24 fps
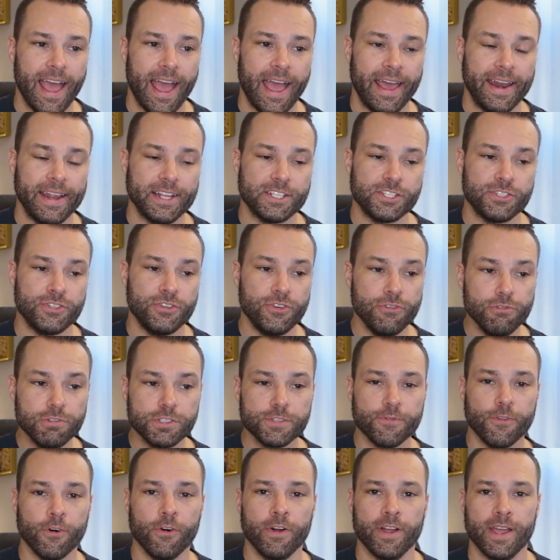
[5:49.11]
And it's
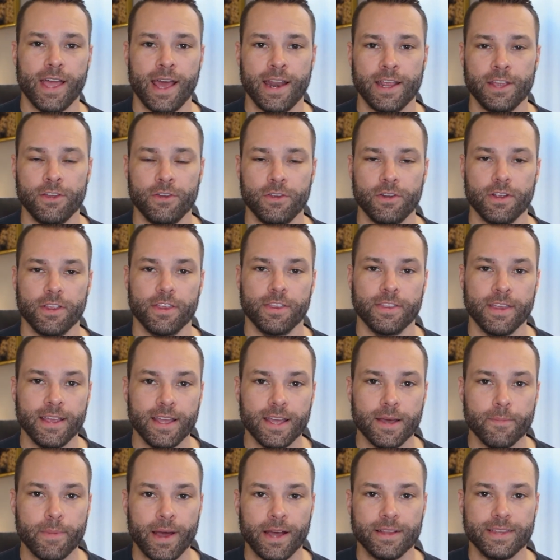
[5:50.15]
useful in getting you to
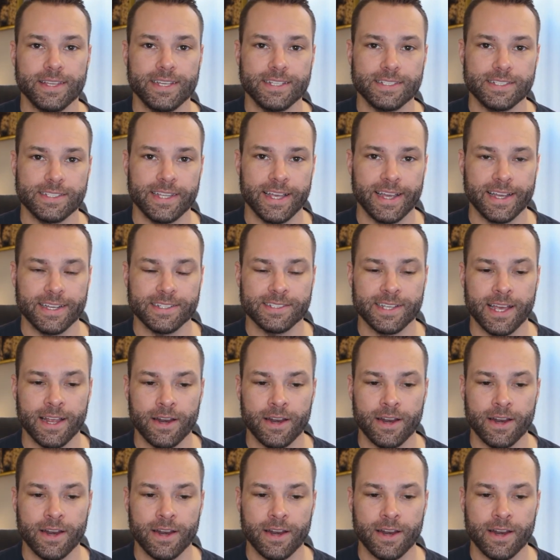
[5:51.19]
think about these things.